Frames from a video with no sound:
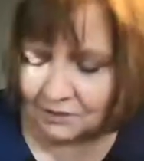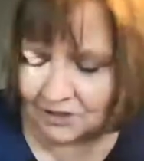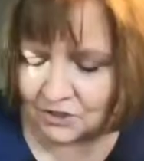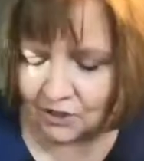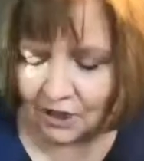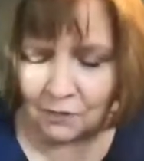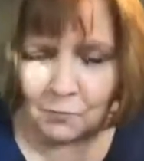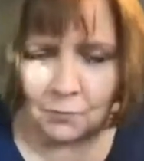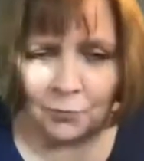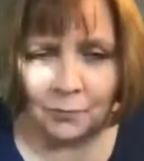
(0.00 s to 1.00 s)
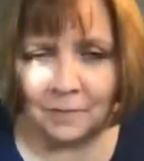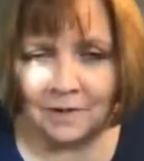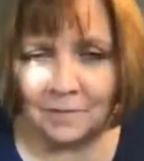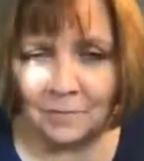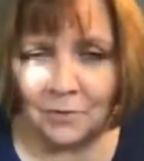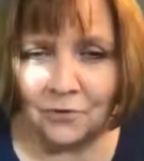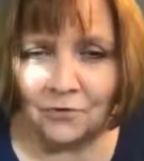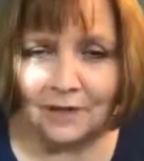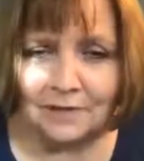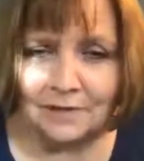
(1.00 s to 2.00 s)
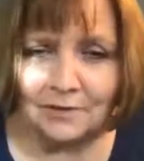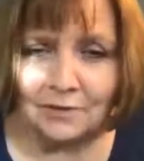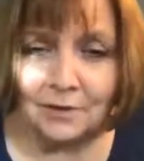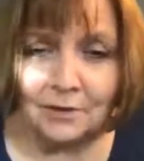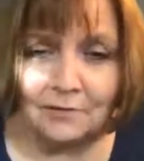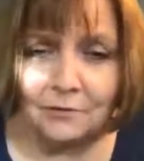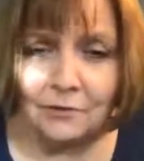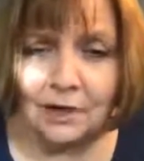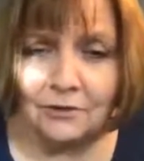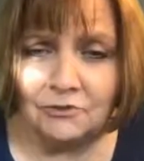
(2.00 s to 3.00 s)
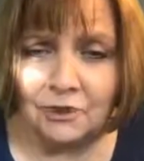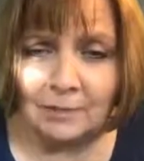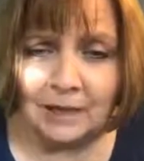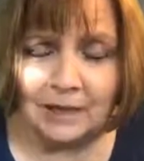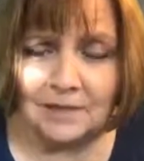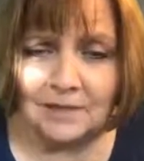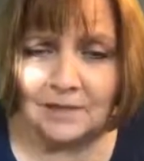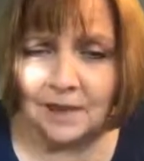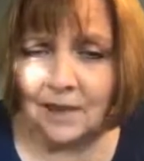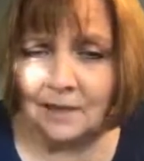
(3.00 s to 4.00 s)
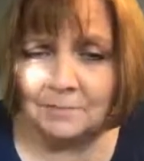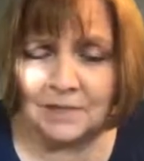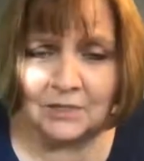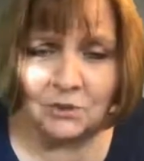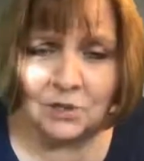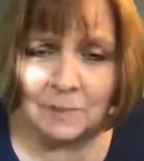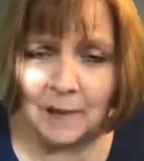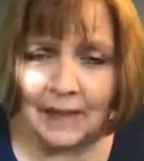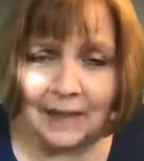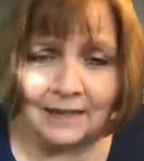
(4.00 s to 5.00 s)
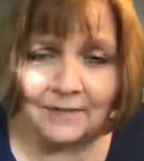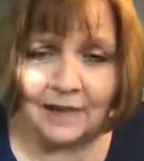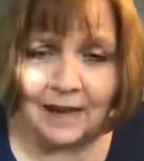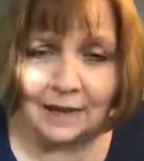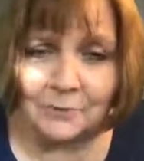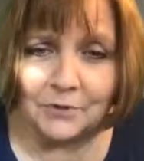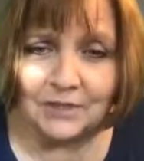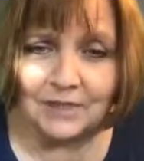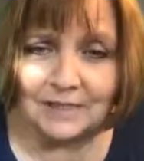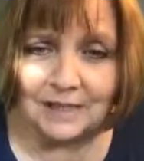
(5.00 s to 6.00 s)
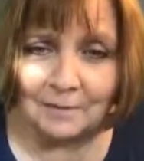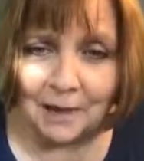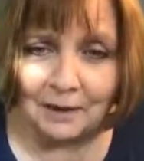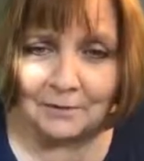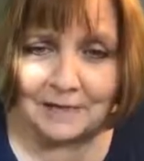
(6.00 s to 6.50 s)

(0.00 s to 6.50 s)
did you cope with moving to a foreign country? Because did you speak any of the languages? How easy?